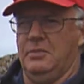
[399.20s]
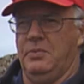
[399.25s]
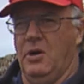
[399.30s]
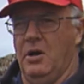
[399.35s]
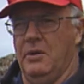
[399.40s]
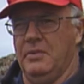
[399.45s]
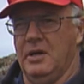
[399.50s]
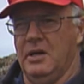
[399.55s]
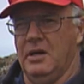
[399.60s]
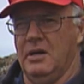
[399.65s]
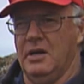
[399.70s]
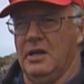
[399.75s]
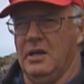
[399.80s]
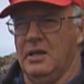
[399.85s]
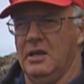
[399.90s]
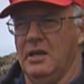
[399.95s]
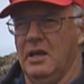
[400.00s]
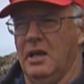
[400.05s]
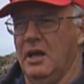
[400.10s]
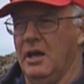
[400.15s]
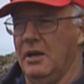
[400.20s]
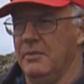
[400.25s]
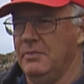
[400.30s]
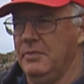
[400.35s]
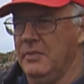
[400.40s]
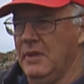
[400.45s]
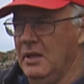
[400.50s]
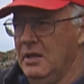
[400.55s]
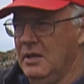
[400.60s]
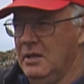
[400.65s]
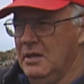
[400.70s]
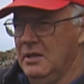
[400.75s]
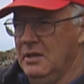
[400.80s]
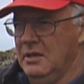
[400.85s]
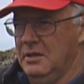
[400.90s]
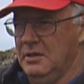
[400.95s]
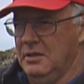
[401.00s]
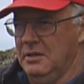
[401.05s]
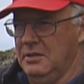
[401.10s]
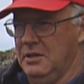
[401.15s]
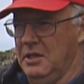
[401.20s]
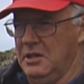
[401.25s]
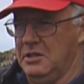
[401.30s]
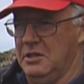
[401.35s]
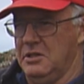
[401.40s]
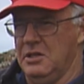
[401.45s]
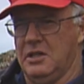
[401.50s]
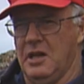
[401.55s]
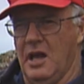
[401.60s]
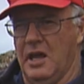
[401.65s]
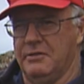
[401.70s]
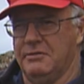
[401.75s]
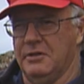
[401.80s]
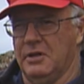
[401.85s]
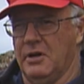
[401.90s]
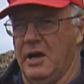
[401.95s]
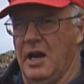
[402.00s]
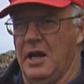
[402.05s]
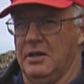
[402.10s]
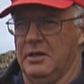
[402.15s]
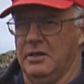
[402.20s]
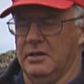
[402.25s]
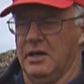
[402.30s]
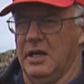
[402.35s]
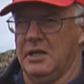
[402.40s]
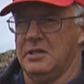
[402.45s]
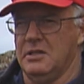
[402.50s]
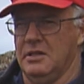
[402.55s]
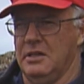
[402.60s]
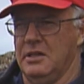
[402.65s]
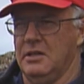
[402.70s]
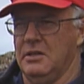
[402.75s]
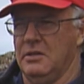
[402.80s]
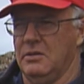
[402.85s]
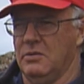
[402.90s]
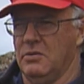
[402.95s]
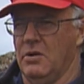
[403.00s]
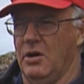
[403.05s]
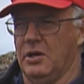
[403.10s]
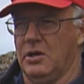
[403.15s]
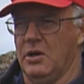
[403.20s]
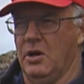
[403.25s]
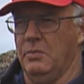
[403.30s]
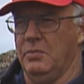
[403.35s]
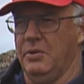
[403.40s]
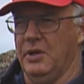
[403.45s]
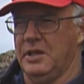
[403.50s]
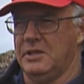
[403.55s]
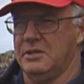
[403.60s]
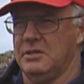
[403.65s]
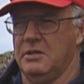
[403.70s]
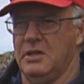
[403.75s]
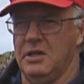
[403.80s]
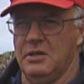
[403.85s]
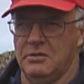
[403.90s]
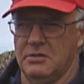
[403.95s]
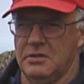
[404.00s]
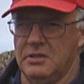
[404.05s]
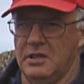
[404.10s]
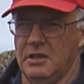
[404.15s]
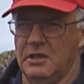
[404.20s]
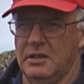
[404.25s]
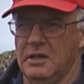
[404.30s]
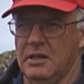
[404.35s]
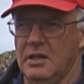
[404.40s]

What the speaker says: Pymon area. Things that you take for granted are actually quite complex and interesting.